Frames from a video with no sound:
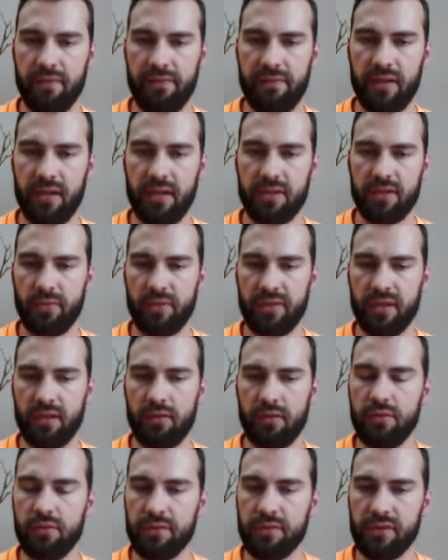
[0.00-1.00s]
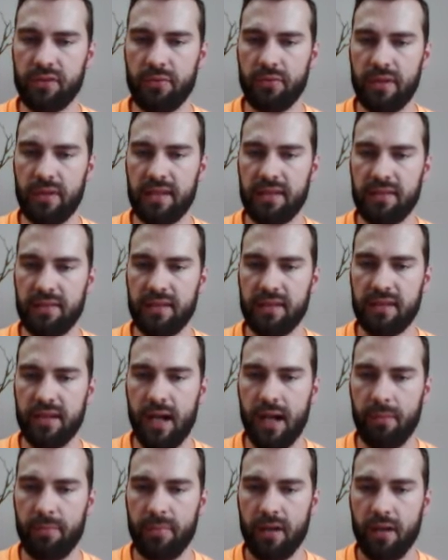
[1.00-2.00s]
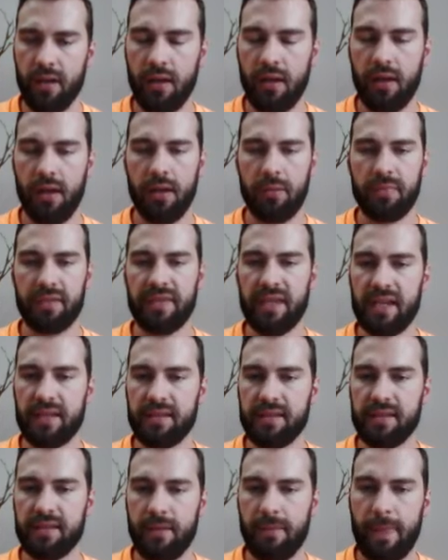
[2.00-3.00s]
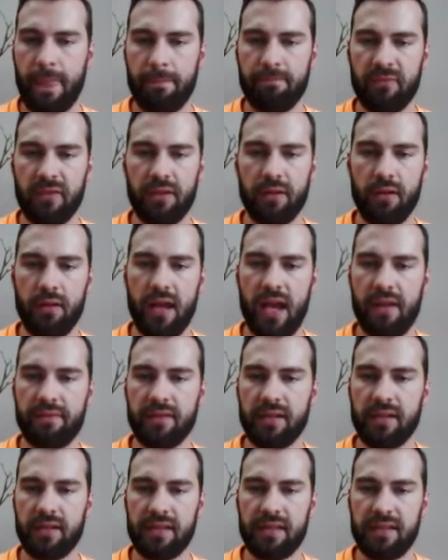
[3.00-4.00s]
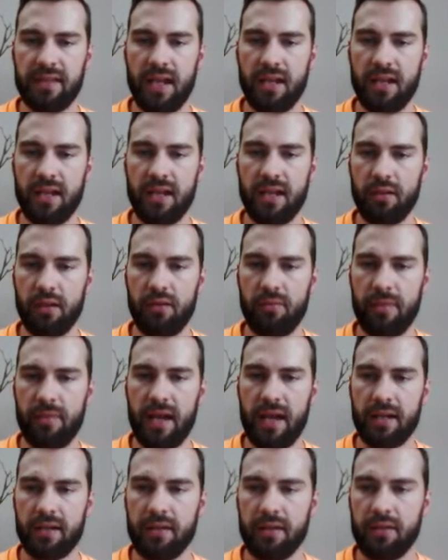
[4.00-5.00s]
Finish with a glute squeeze at the top, but that's it. You don't have to extend your low back.